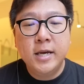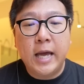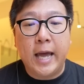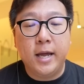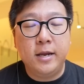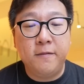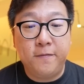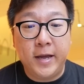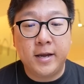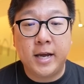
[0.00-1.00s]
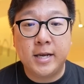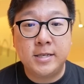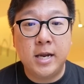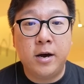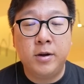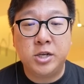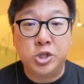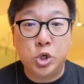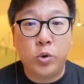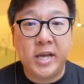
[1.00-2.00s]
And in fact, like I said, I would like to
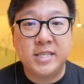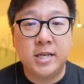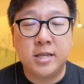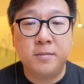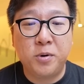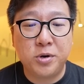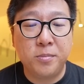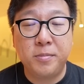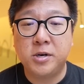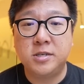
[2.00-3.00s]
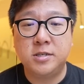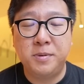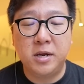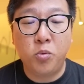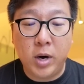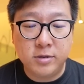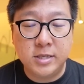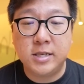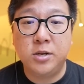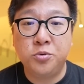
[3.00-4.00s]
showcase certain Pokemon because it's been a while
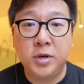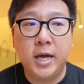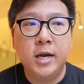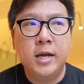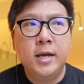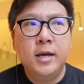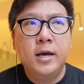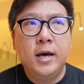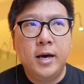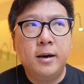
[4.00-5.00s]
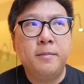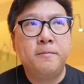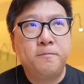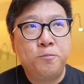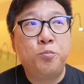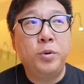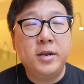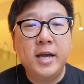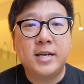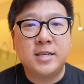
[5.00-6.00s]
since I do that.
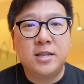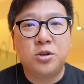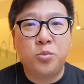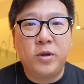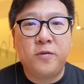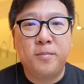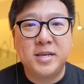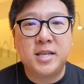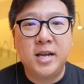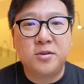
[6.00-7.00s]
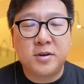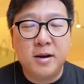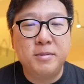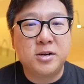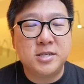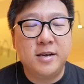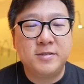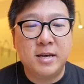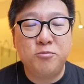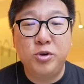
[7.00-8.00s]
Pretty excited to wait for Master League to come because I have
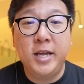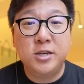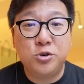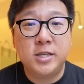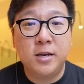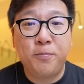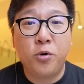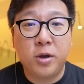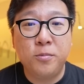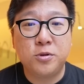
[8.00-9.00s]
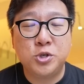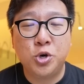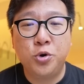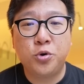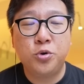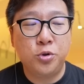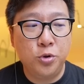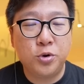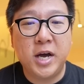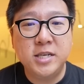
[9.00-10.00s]
some really interesting Pokemon to show to
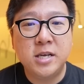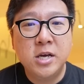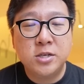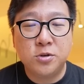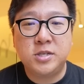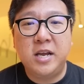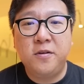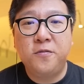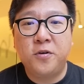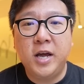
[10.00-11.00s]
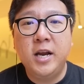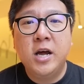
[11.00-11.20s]
you guys. So stay tuned for that.